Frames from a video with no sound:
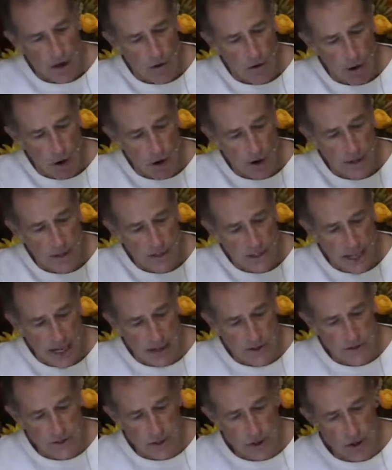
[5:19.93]
on his
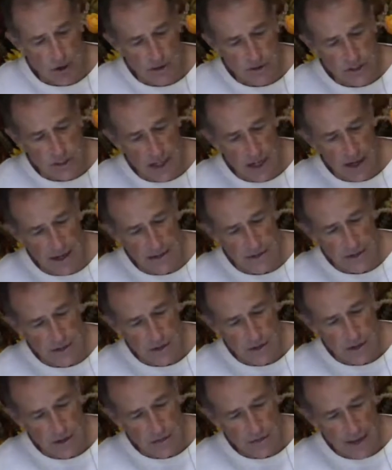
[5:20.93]
house and all sides,
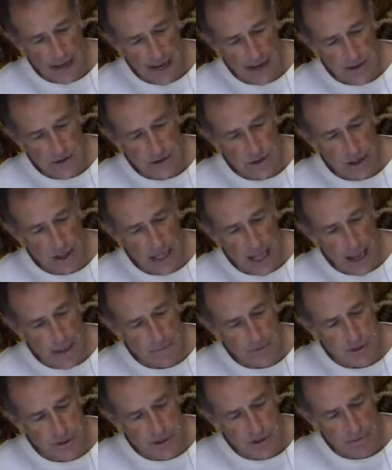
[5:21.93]
the house
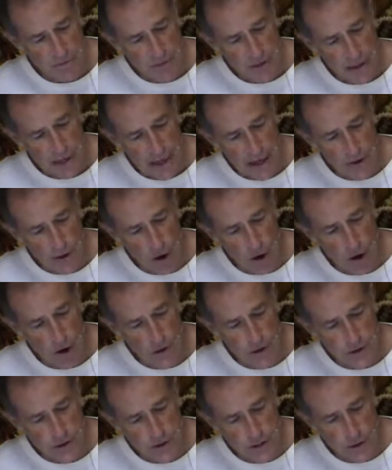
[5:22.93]
collapsed, and all
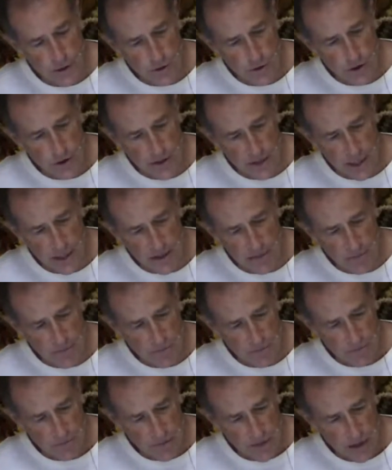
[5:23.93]
your children are dead.
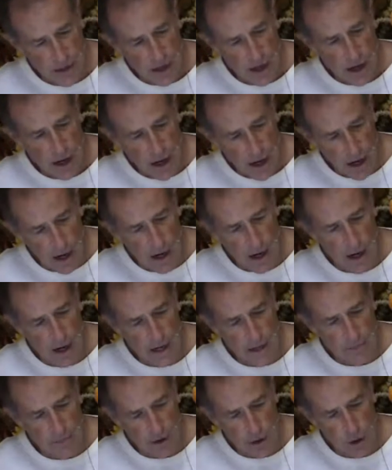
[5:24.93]
I
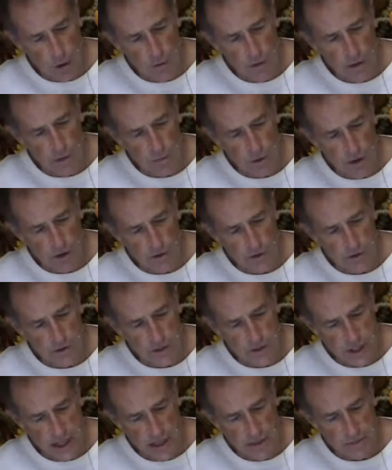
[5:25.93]
am the only one who
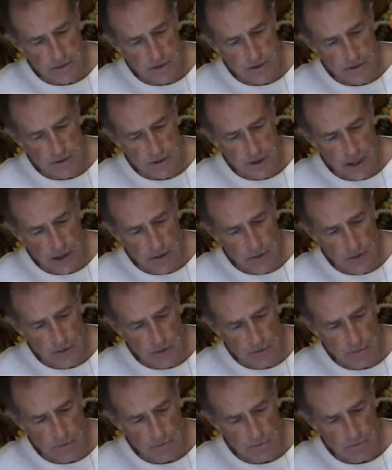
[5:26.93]
escaped to tell you.
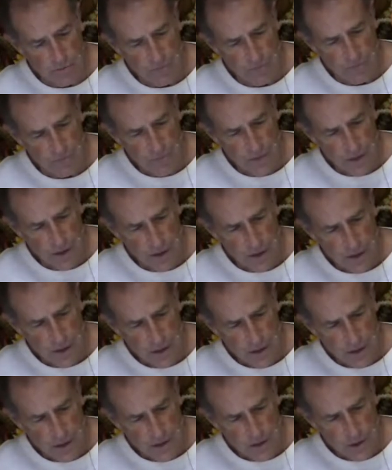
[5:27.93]

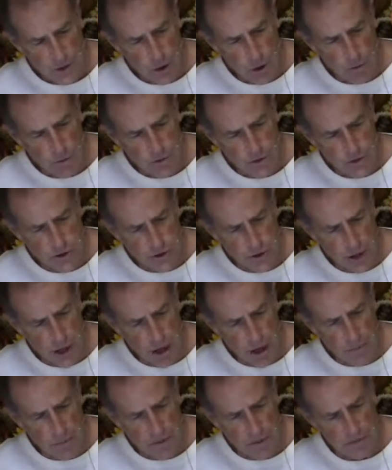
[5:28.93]
Job stood
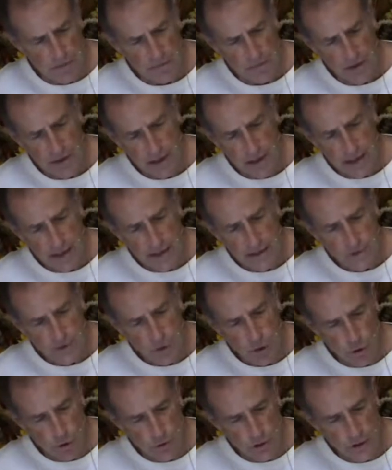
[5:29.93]
up and
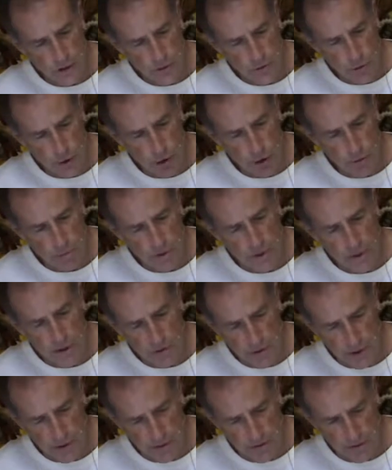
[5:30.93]
tore his robe in
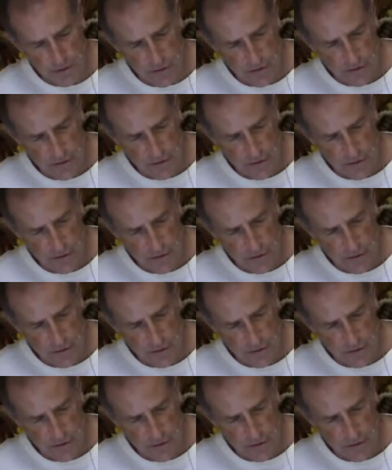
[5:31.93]
grief.